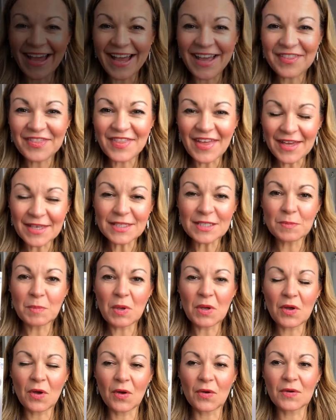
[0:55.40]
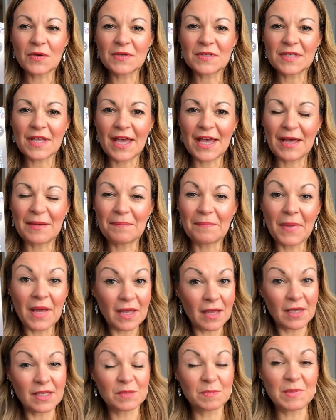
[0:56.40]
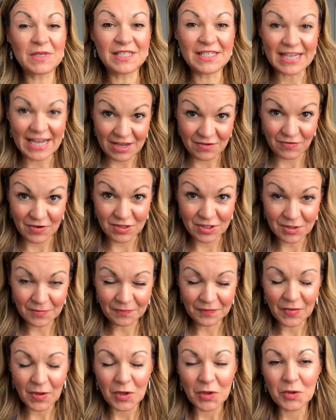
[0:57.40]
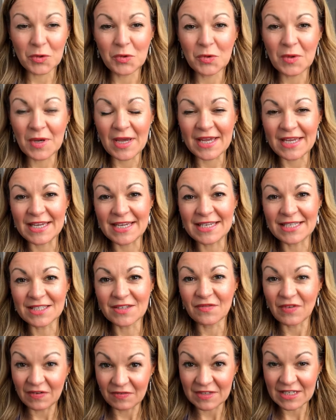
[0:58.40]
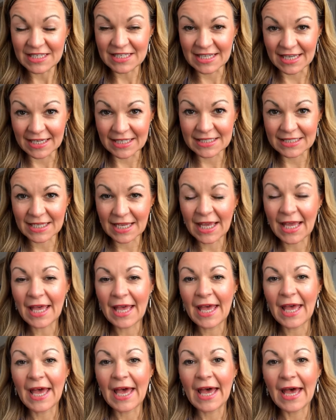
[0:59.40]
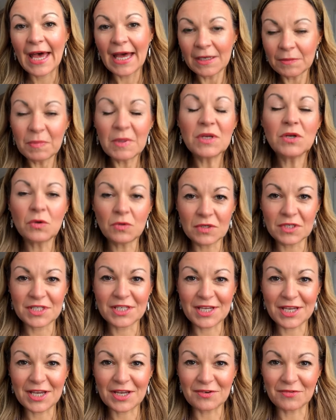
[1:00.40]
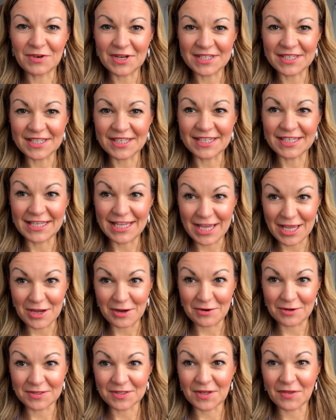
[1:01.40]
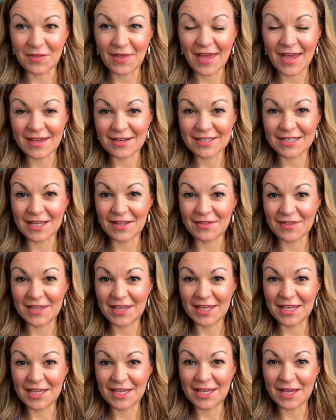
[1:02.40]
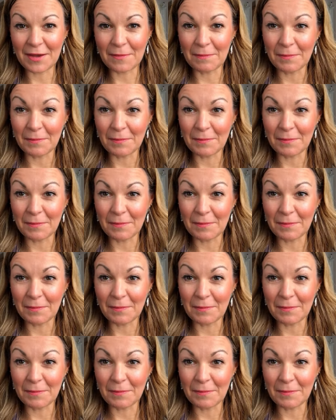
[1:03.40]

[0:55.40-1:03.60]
And that's because my husband, David, who is 56, had been noticing in recent years that the